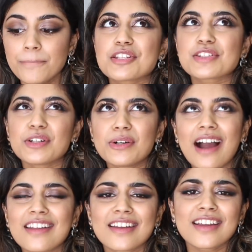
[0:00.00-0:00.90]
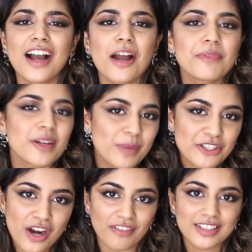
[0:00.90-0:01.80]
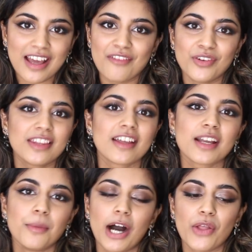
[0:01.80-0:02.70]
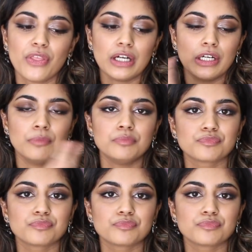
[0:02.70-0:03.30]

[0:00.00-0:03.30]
So I think I pretty much covered everything about the